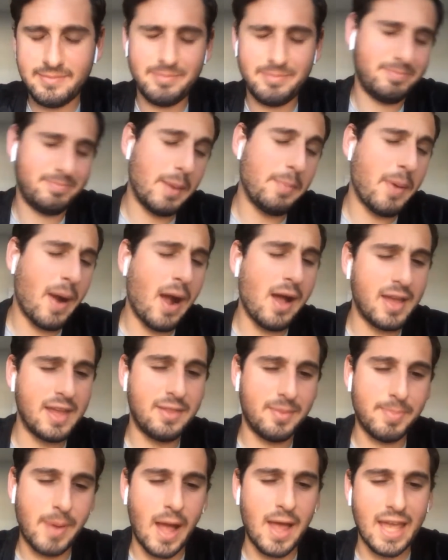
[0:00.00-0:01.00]
Probably
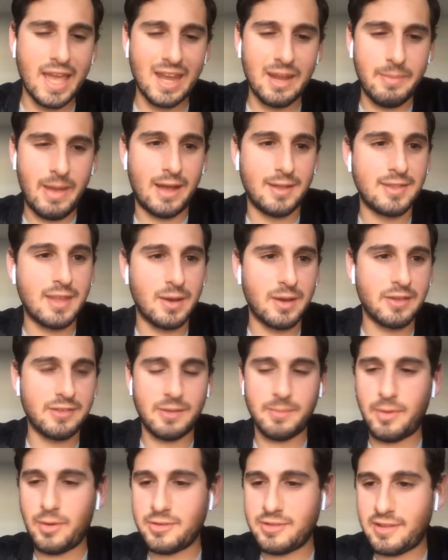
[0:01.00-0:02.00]
a good amount though, because
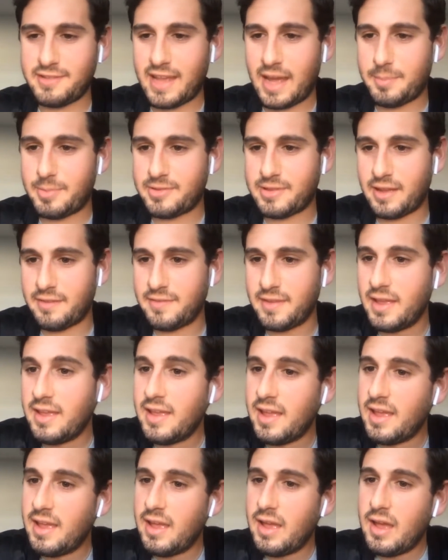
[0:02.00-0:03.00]
I'm always on top of stuff.
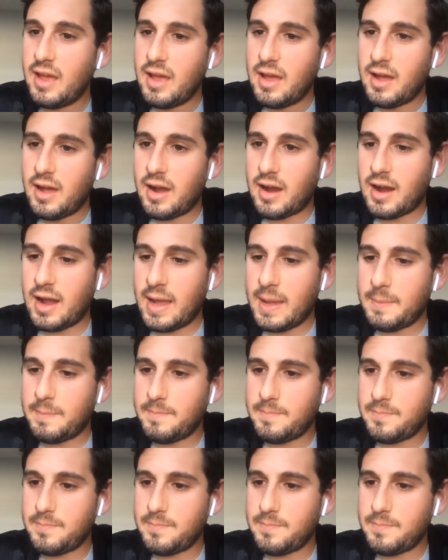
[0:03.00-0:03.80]
All right.